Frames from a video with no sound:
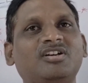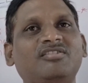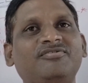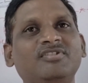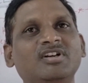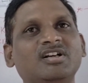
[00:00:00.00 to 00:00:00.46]

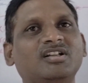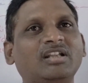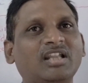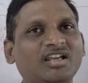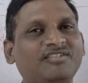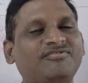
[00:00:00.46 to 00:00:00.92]
unit of
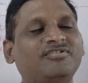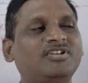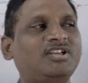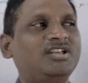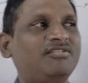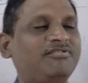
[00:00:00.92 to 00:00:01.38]

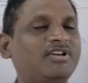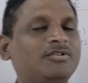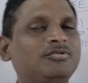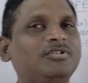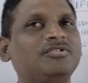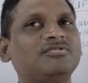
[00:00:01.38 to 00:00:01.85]
life.
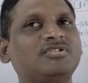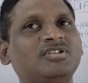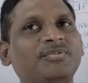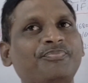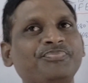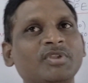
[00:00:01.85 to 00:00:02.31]
Here we are
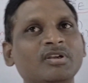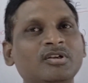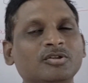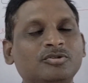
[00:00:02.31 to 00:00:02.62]
going to see.